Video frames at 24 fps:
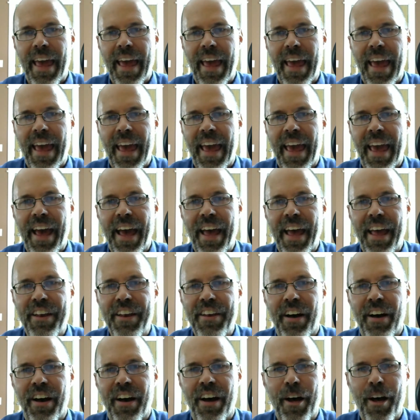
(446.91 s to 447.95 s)

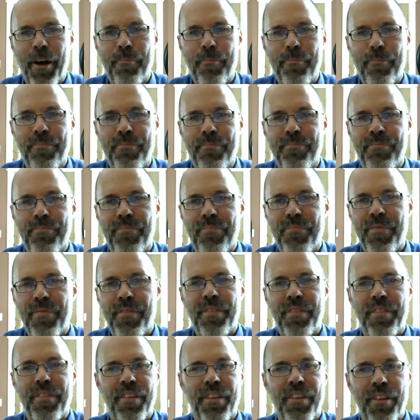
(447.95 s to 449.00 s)
And
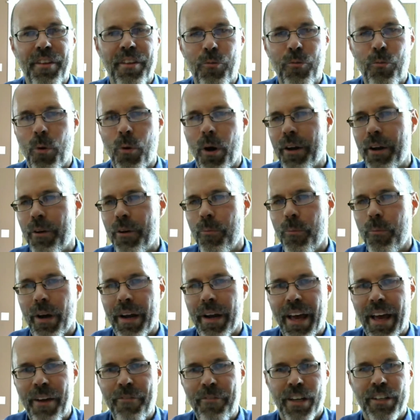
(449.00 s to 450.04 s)
what
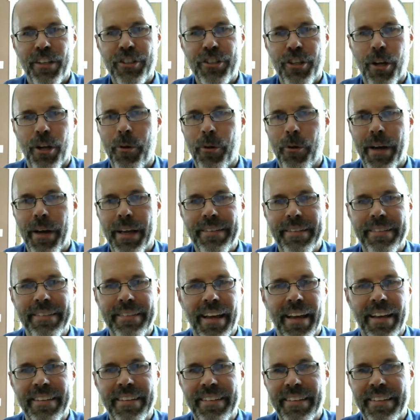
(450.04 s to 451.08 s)
FHWA
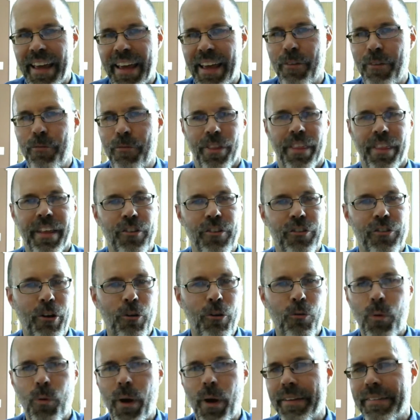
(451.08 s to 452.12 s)
says, hey, for these
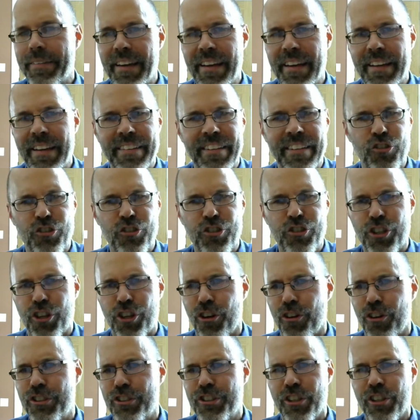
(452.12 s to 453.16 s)
residences,
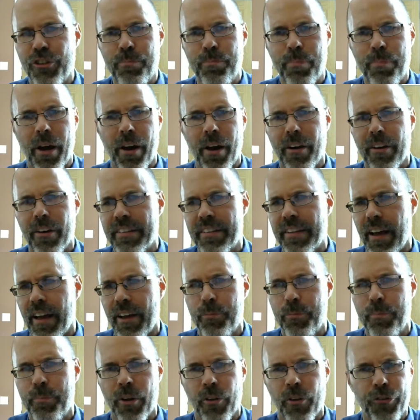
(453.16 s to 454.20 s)
churches, parks,
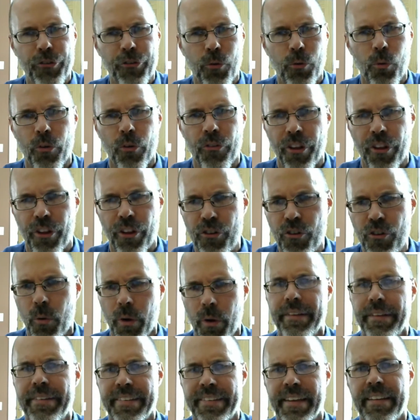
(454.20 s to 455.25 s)
hospitals, schools, the
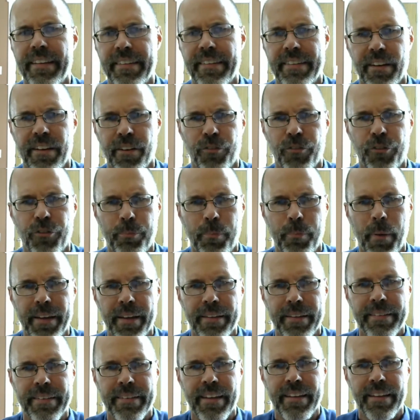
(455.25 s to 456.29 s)
noise sensitive
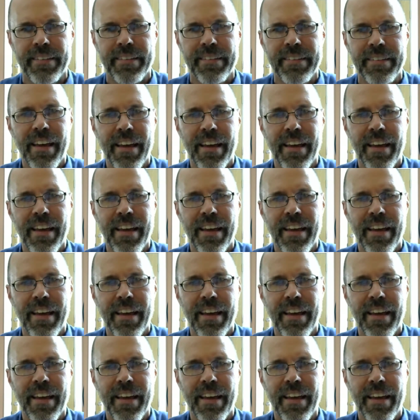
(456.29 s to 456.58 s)
spaces,